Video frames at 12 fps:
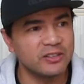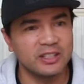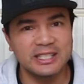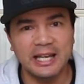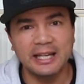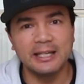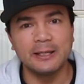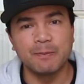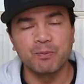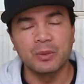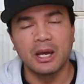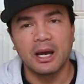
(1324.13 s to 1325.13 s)
If there's
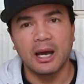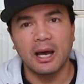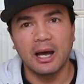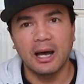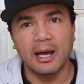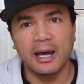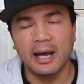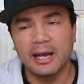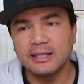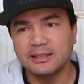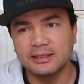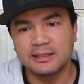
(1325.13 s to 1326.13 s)
any
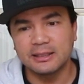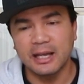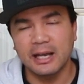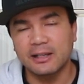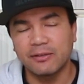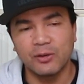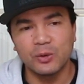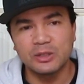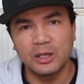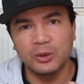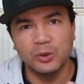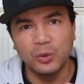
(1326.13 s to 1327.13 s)
Asian snack
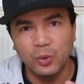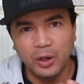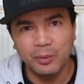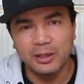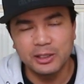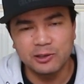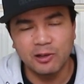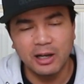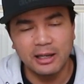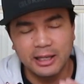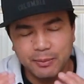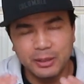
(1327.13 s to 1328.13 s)
foods that you want me to
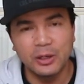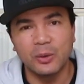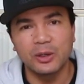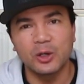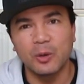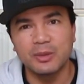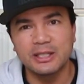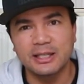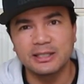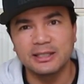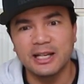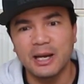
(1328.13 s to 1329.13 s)
try, let me know in the comment
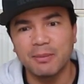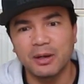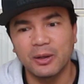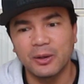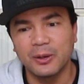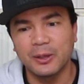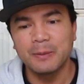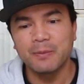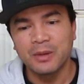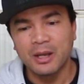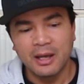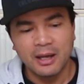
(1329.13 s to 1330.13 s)
section down below.
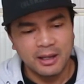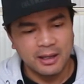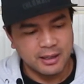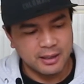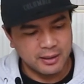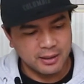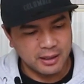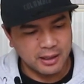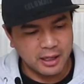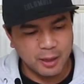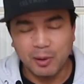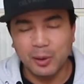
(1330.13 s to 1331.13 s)

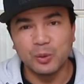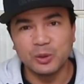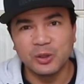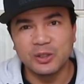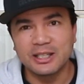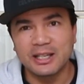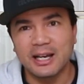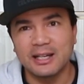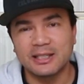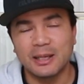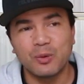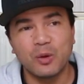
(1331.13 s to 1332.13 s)
I probably will do this again
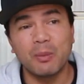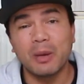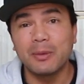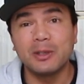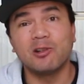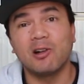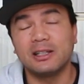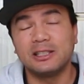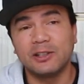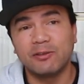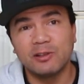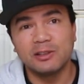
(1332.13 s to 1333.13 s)
at some point, maybe try a
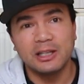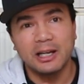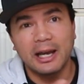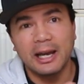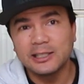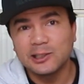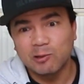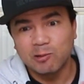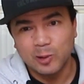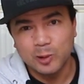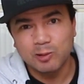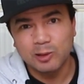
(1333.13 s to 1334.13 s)
different Asian
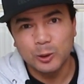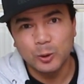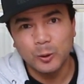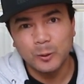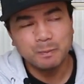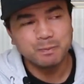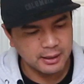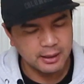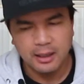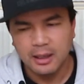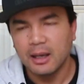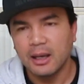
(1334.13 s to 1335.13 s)
grocery store.
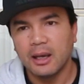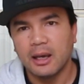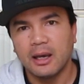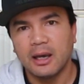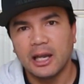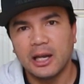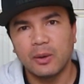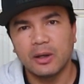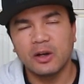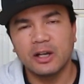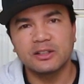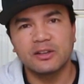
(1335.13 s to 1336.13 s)

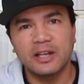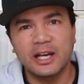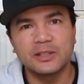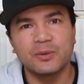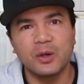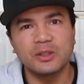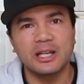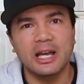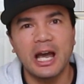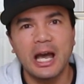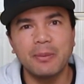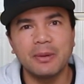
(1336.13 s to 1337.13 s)
Anyway guys, thanks for watching.
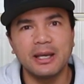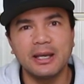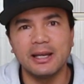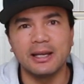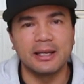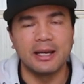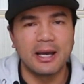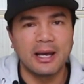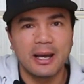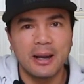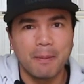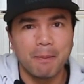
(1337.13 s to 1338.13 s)
Happy eating.
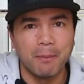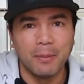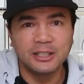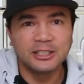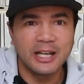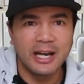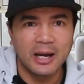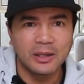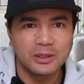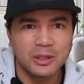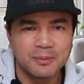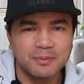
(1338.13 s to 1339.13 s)
Munch
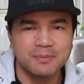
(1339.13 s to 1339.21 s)
out.